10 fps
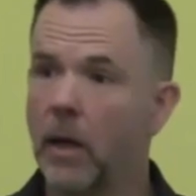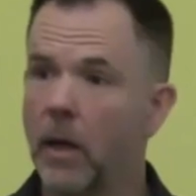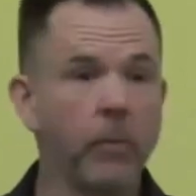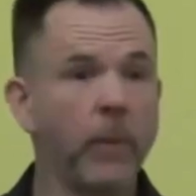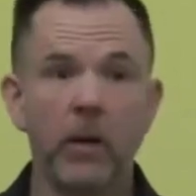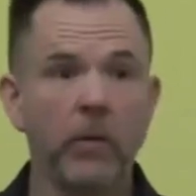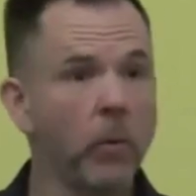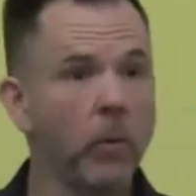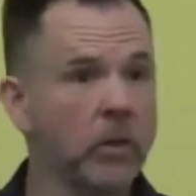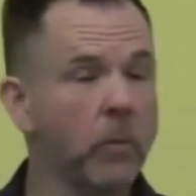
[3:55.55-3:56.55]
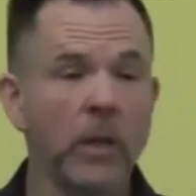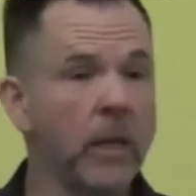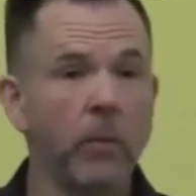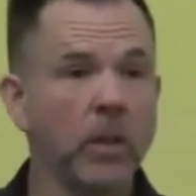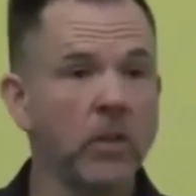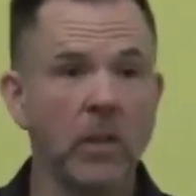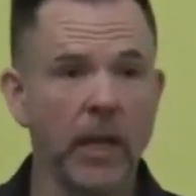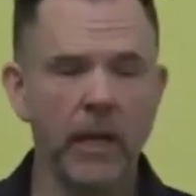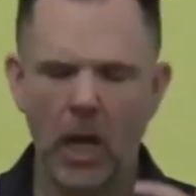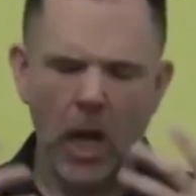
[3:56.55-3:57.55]
For better or for worse. It wasn't
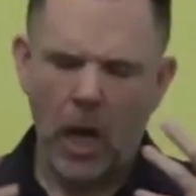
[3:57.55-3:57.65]
like